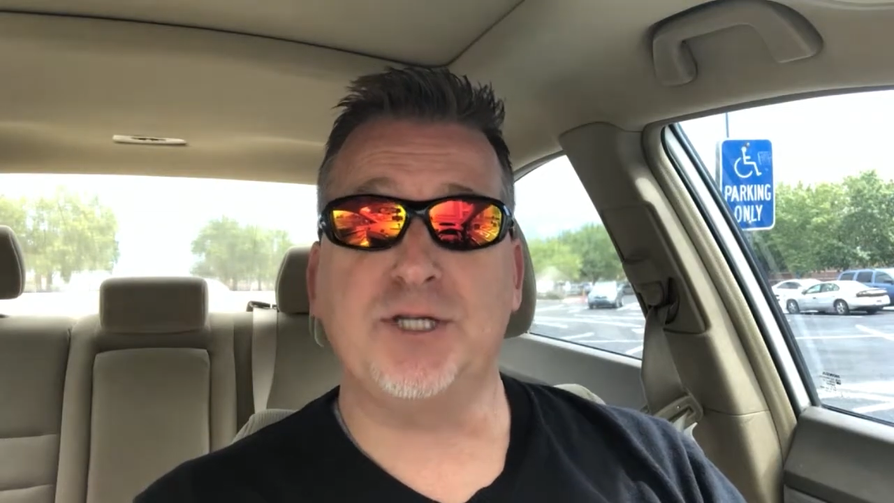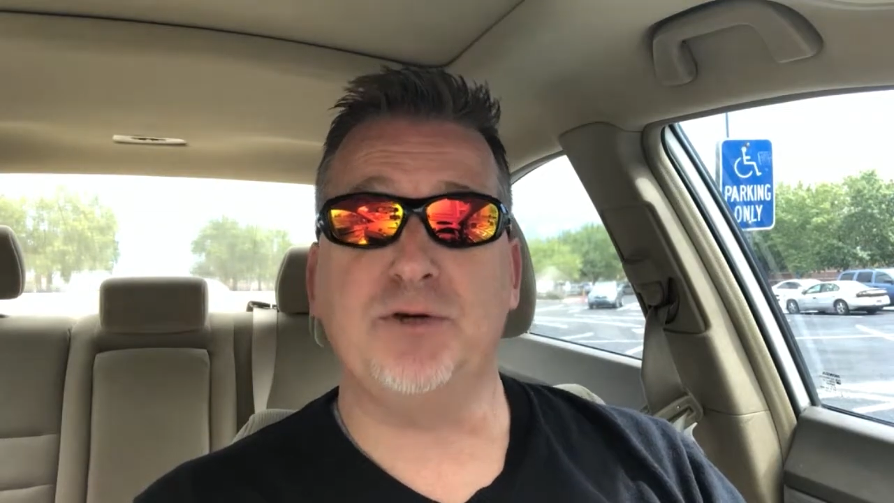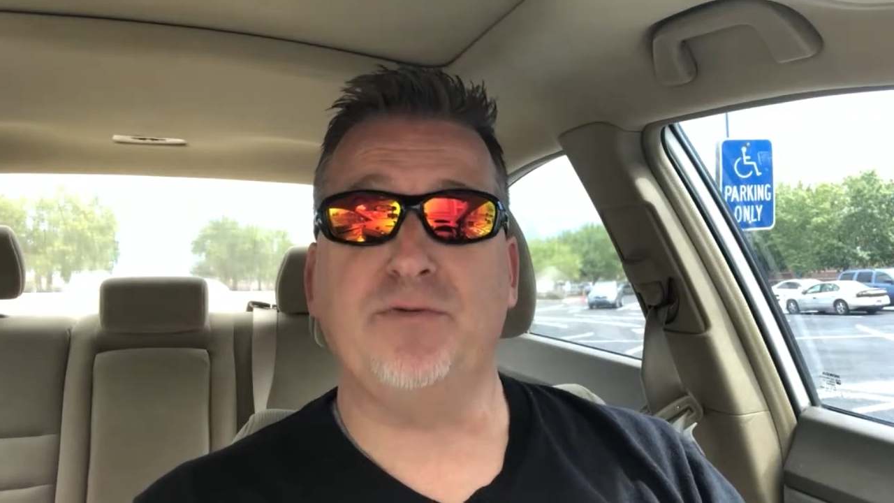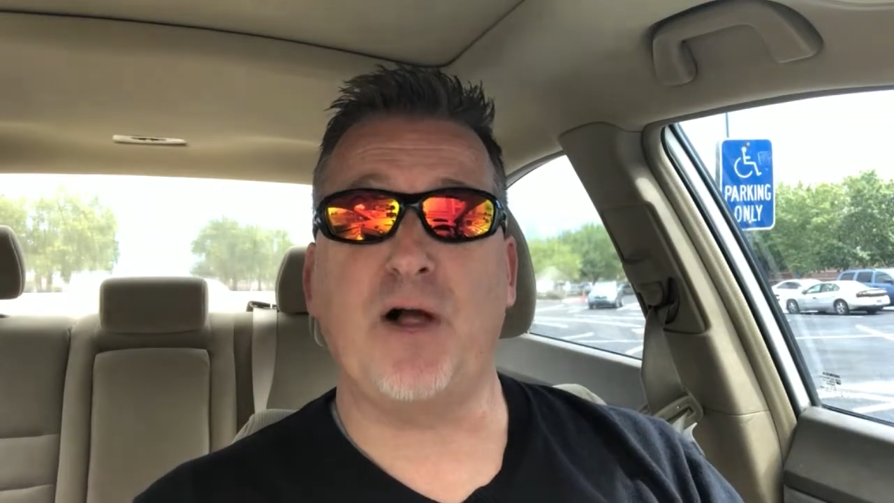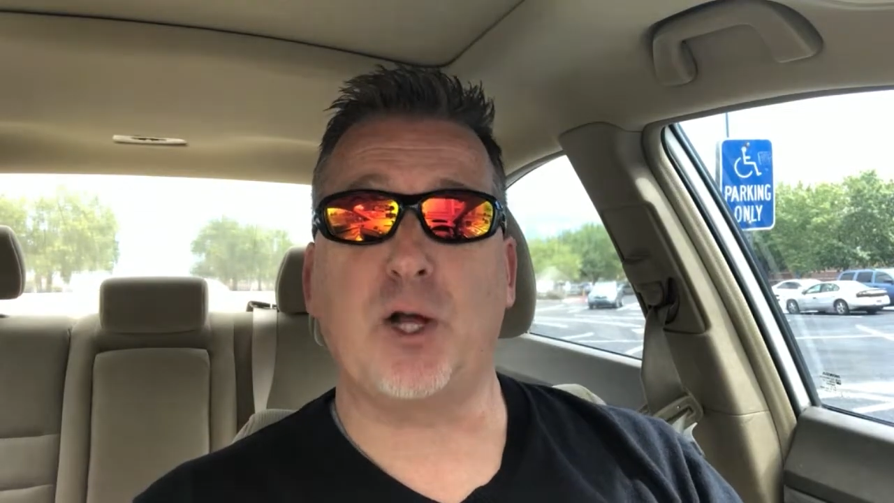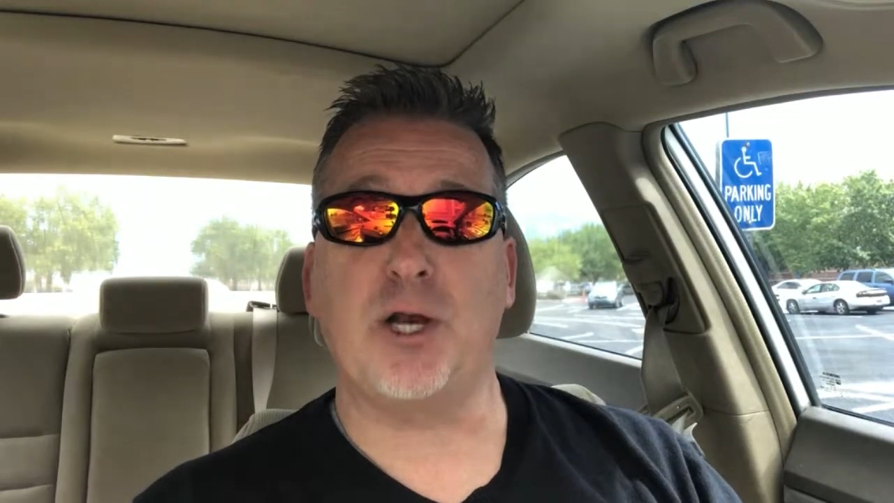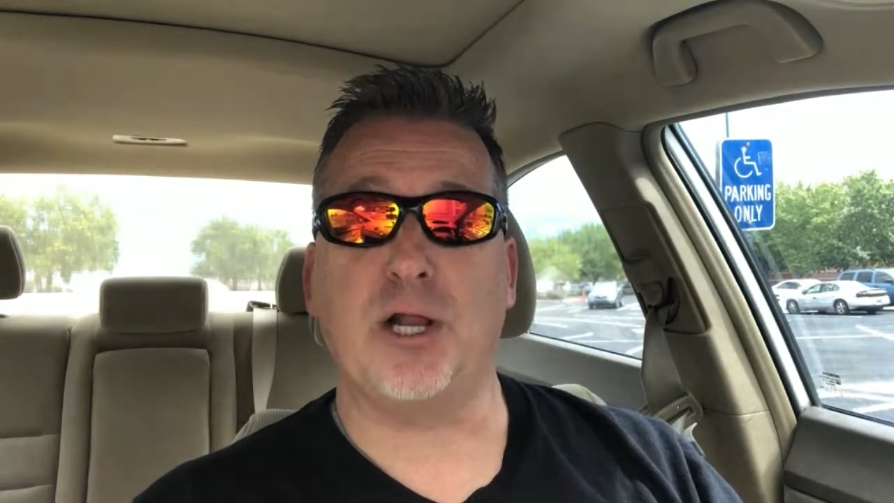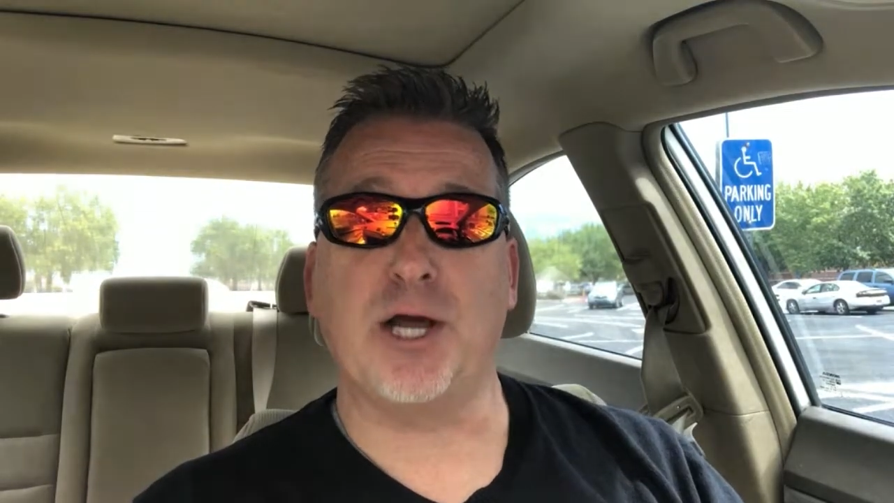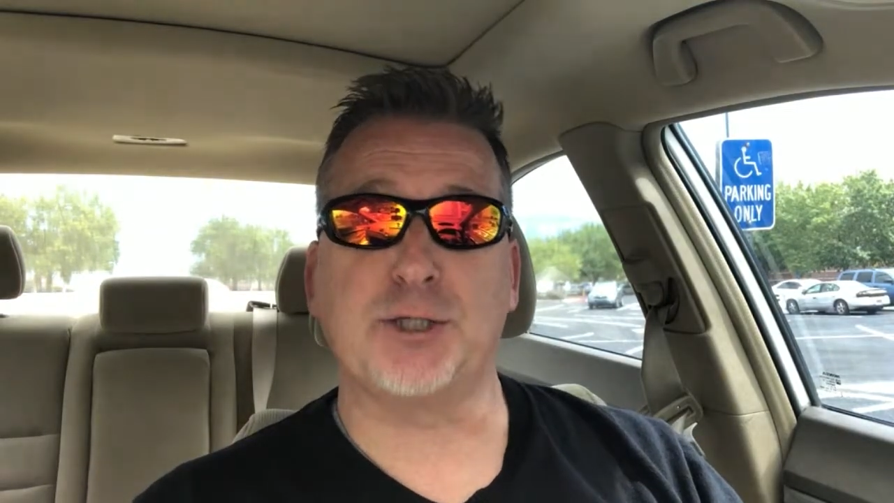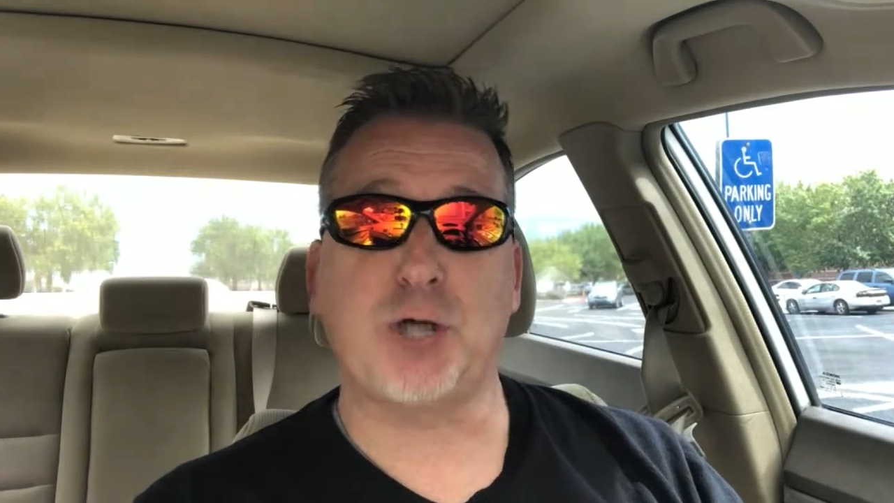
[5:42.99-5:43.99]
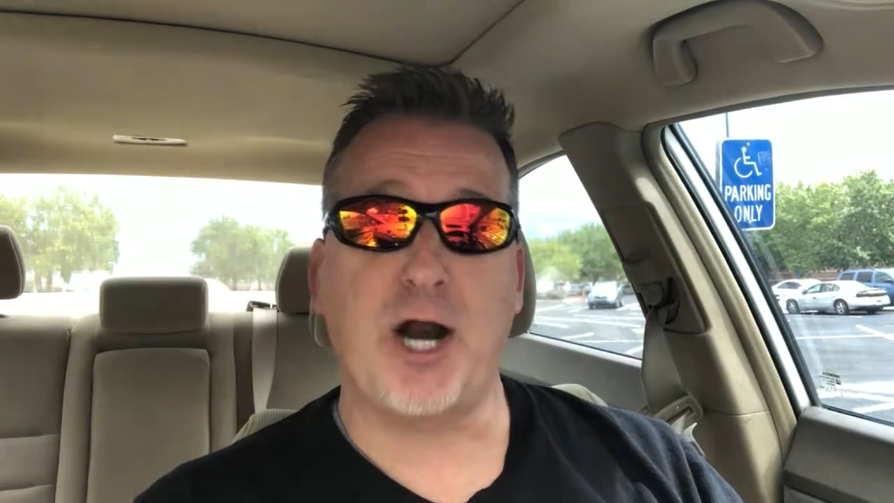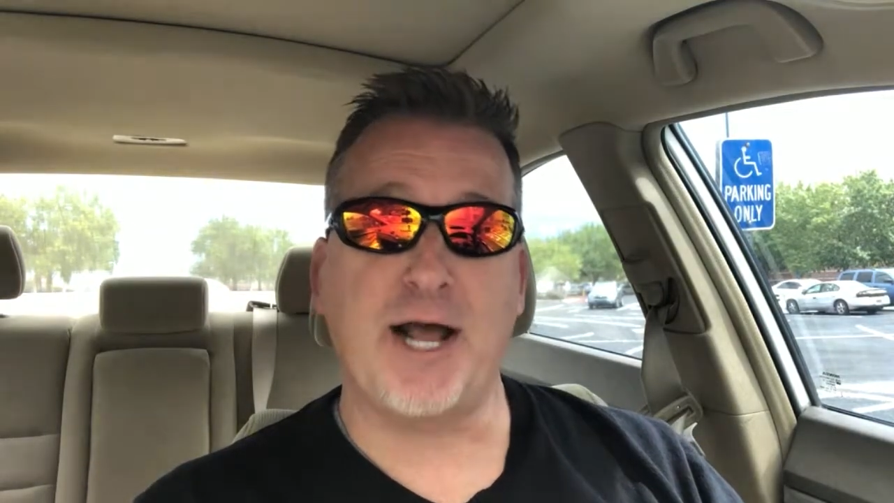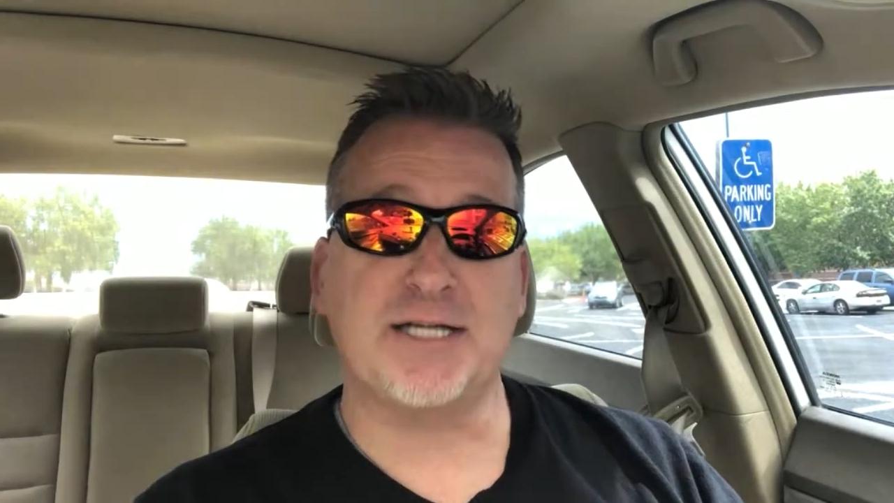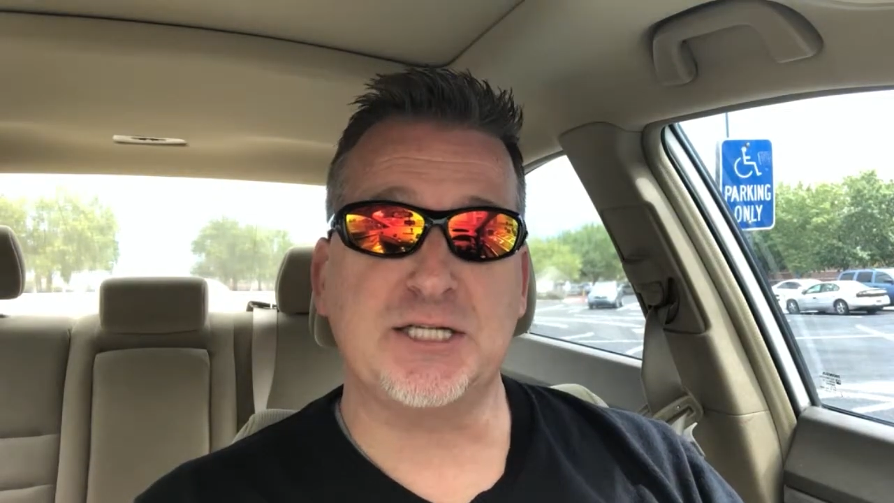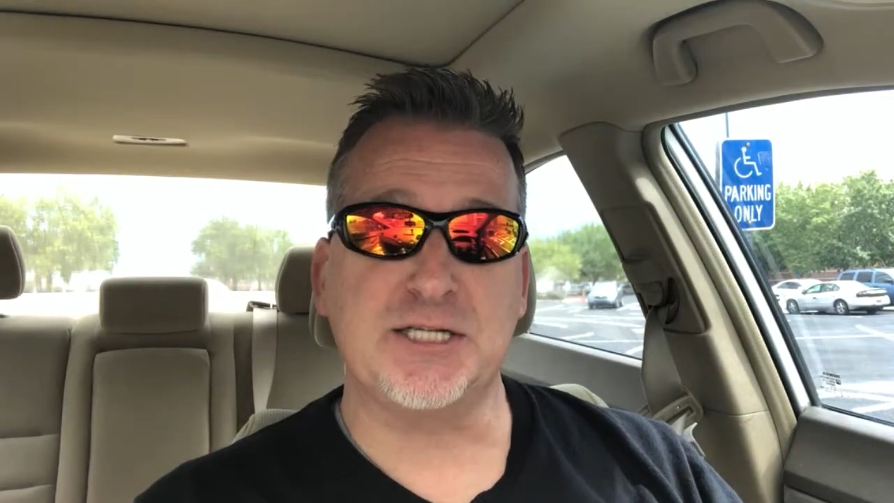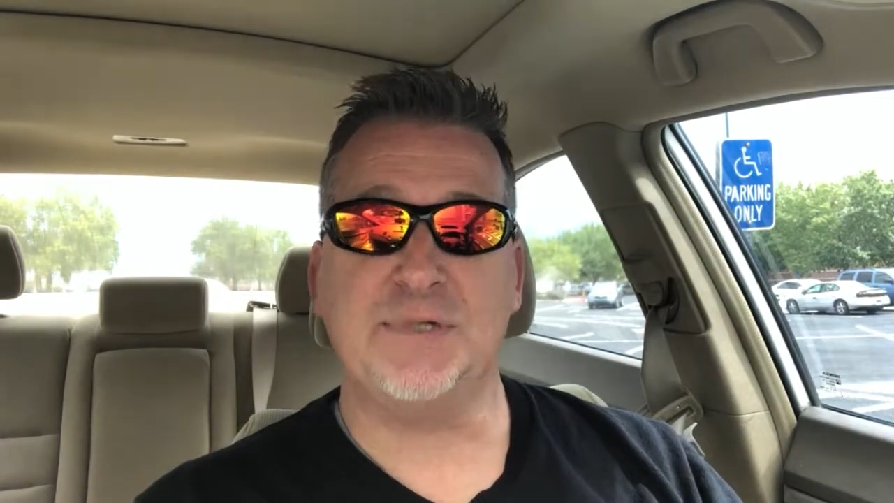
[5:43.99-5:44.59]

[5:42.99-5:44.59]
to Falcon Electronics,